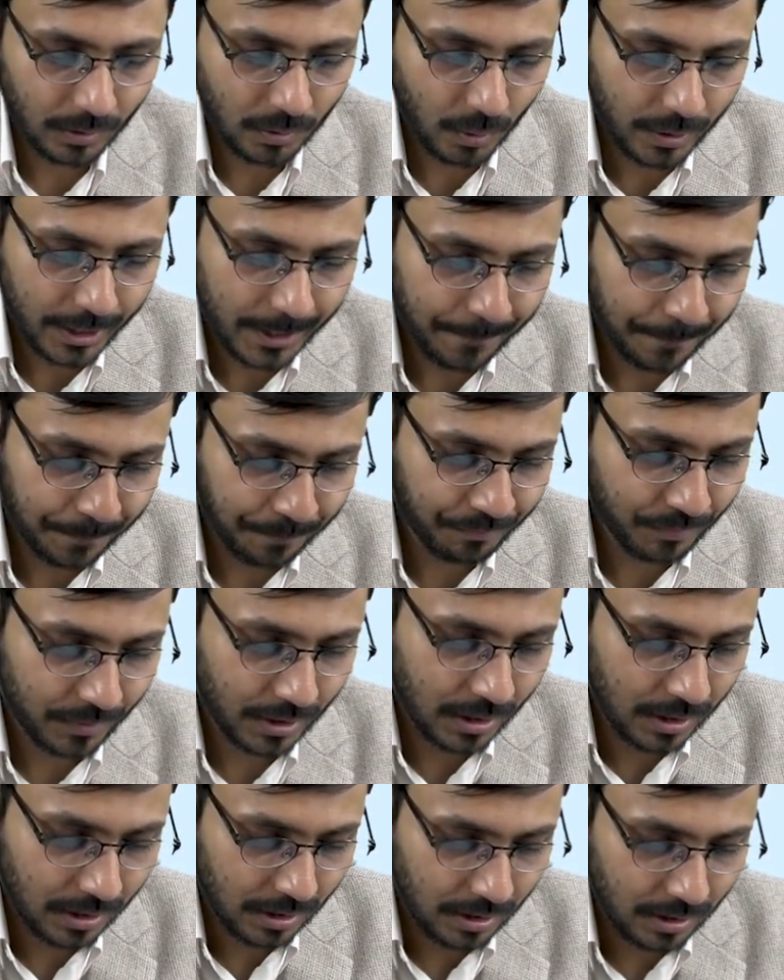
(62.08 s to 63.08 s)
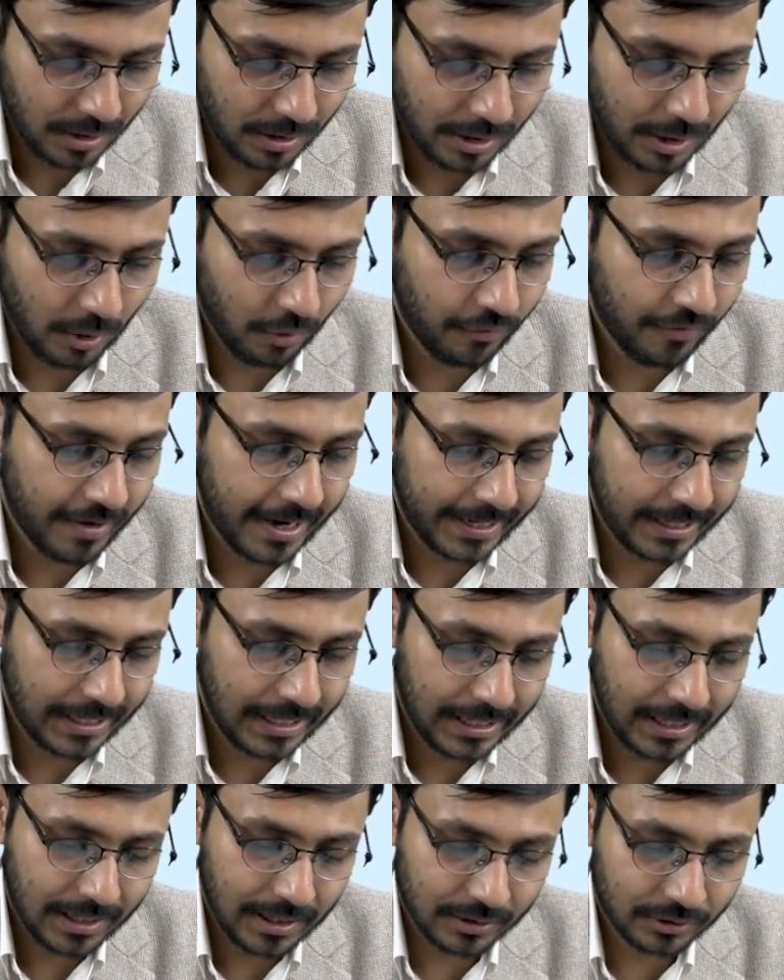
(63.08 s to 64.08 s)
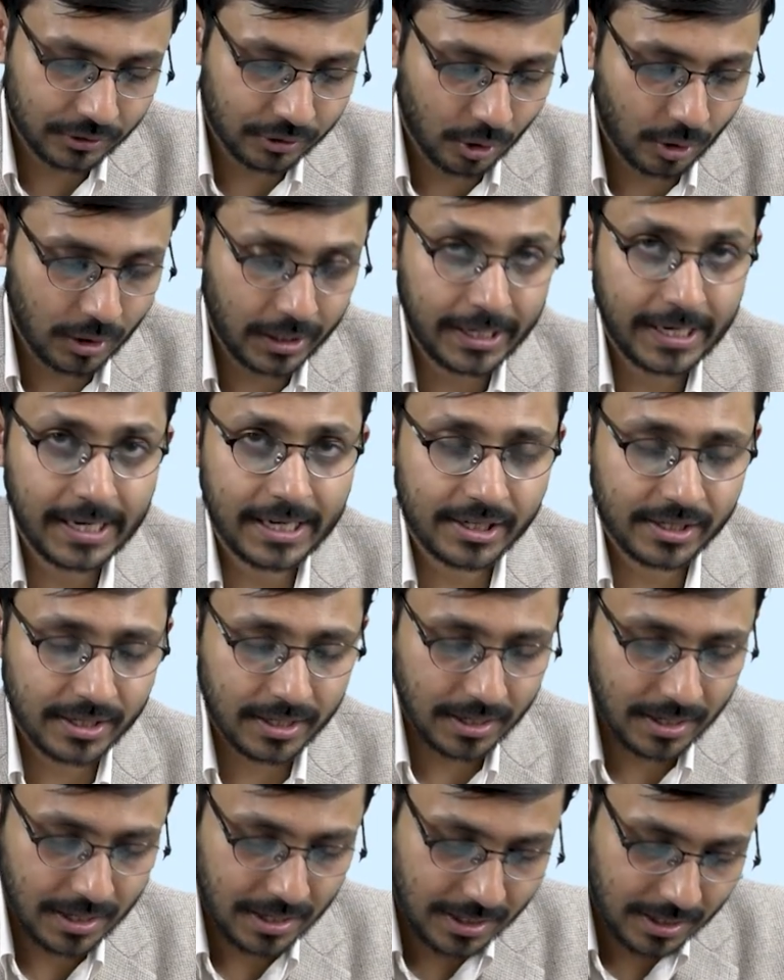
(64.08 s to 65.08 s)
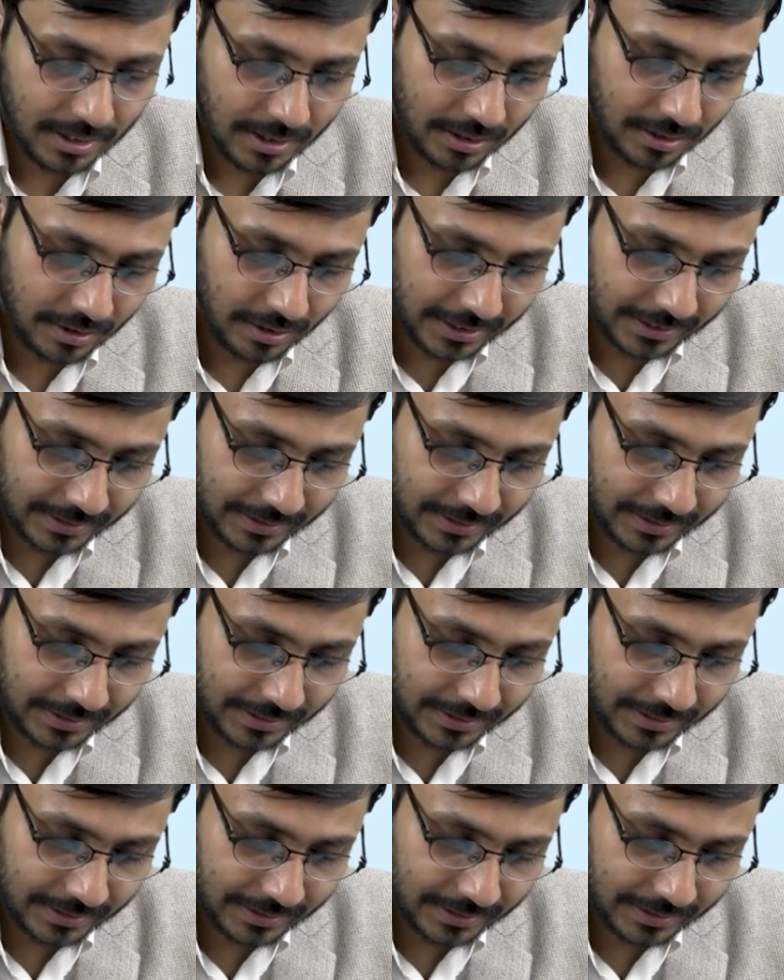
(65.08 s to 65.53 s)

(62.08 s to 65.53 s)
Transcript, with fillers: Okay, now finally a consolidation uh,